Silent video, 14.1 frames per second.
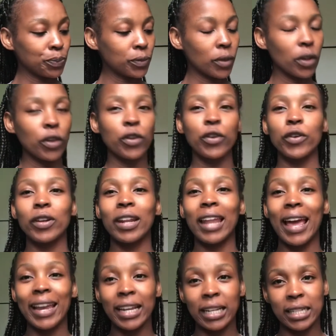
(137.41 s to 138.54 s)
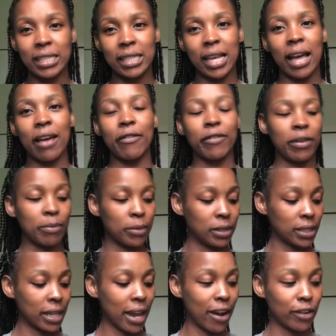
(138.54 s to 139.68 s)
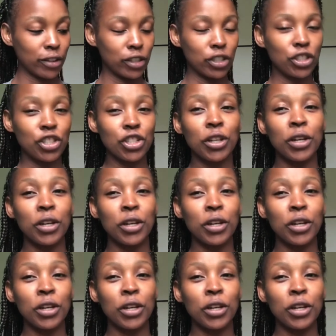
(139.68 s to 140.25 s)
you're likely to have a miscarriage,